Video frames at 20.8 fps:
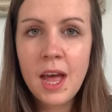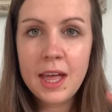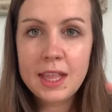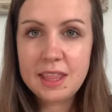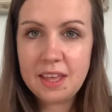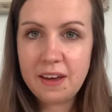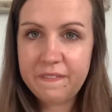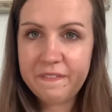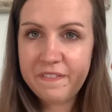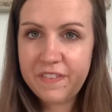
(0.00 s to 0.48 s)

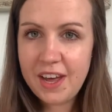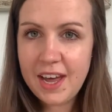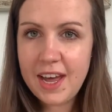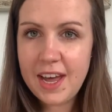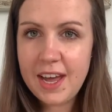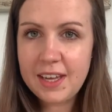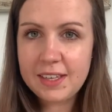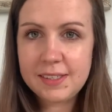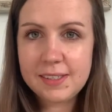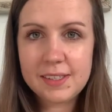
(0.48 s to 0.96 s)
the
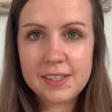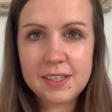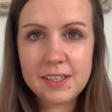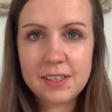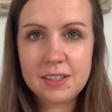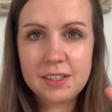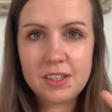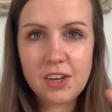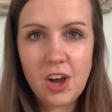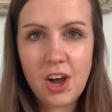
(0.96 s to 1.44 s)
first
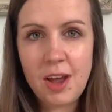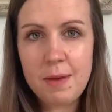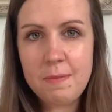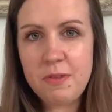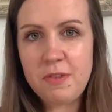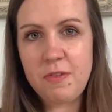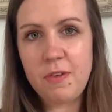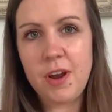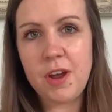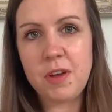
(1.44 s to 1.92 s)
time
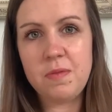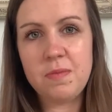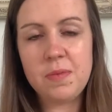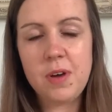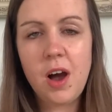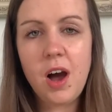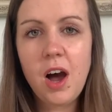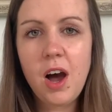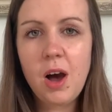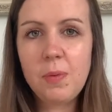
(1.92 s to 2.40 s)
through
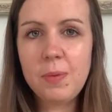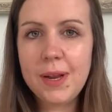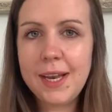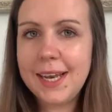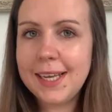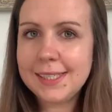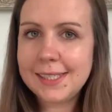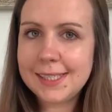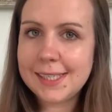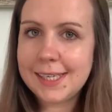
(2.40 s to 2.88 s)
are we
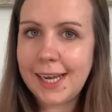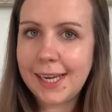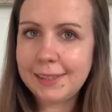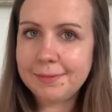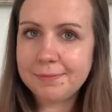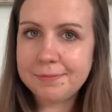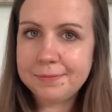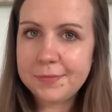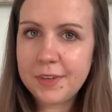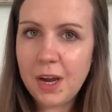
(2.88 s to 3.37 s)
listening
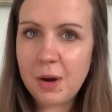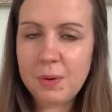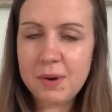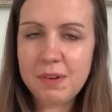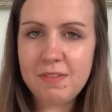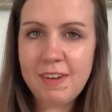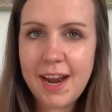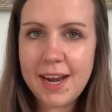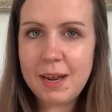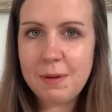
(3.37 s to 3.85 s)
are we
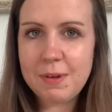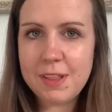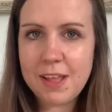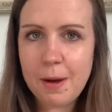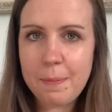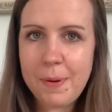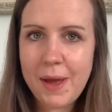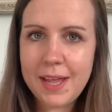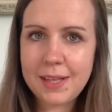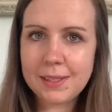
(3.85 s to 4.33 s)
ready with
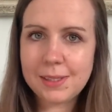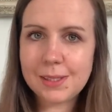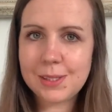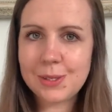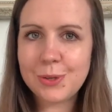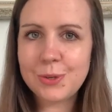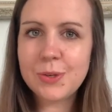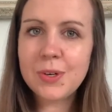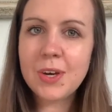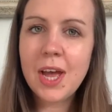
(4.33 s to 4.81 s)
our
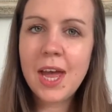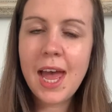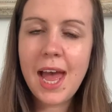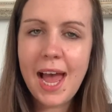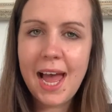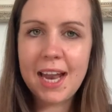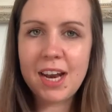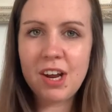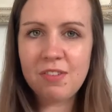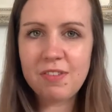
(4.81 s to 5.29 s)
pencil
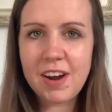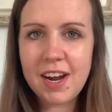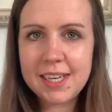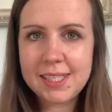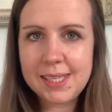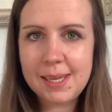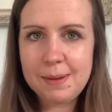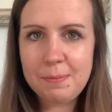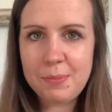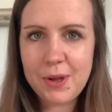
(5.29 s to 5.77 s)
and our
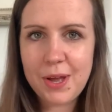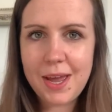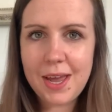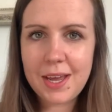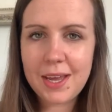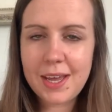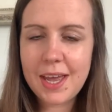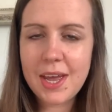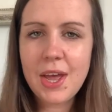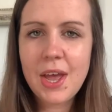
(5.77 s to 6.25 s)
writing book